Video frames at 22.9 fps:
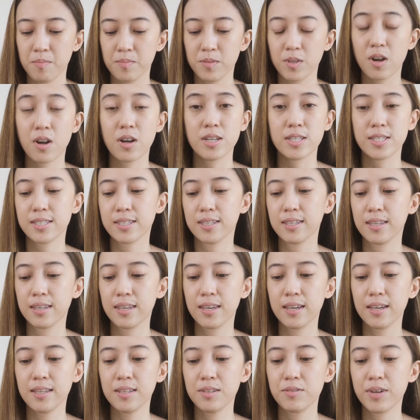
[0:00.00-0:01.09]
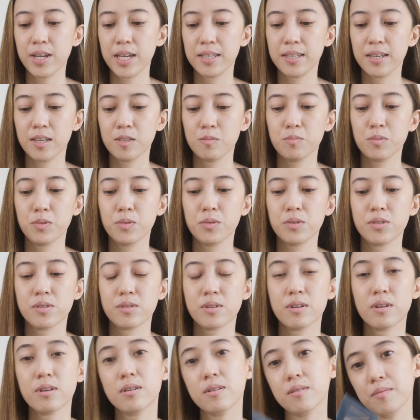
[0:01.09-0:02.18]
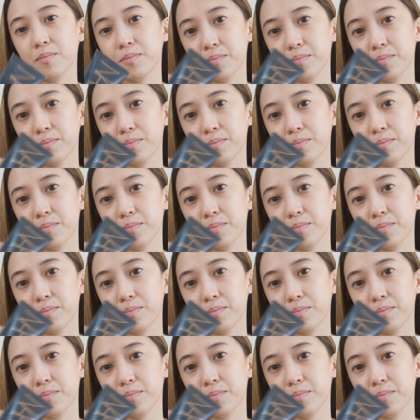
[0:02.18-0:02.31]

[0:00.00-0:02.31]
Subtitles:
NARS Skin Radiant Booster.